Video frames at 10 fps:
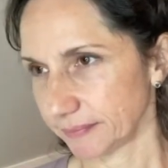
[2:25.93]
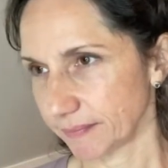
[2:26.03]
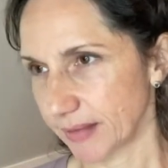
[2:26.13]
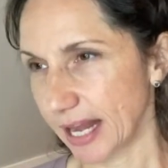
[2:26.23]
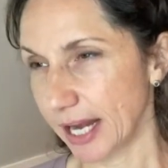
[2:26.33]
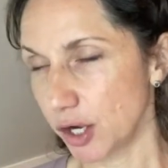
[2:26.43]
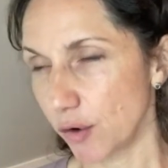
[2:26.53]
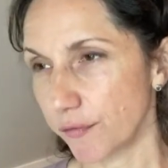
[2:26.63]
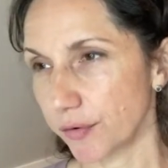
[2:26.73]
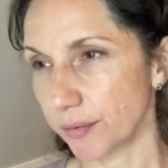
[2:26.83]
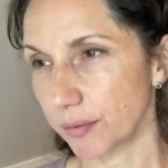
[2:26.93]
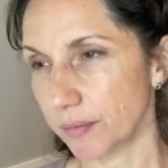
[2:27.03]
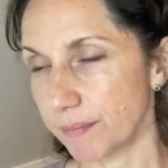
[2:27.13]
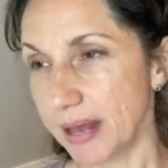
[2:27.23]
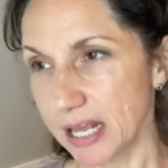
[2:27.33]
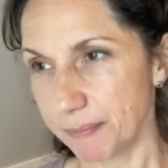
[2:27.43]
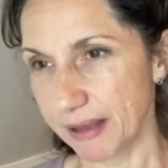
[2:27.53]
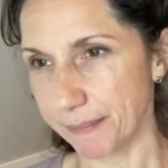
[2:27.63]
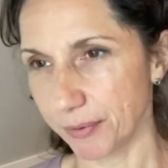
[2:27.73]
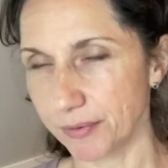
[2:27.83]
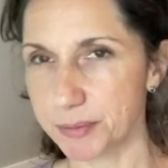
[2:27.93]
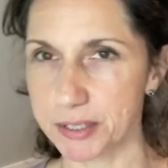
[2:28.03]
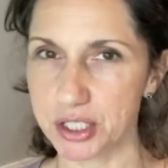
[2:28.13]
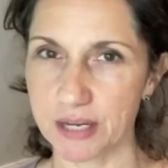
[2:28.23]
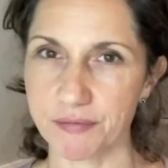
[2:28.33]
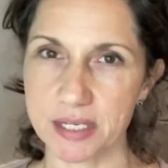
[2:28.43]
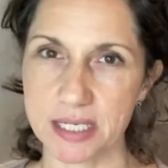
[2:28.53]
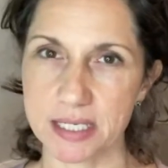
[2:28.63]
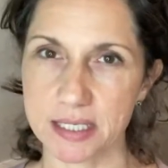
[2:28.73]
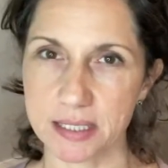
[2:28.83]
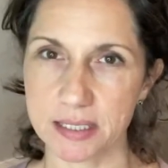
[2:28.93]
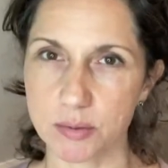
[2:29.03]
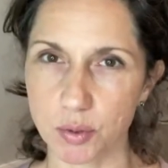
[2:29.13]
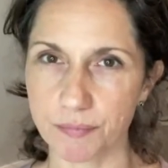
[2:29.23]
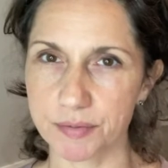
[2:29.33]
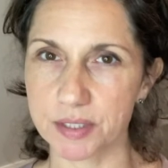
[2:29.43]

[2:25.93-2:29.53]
And I know for many people, especially if this is sort of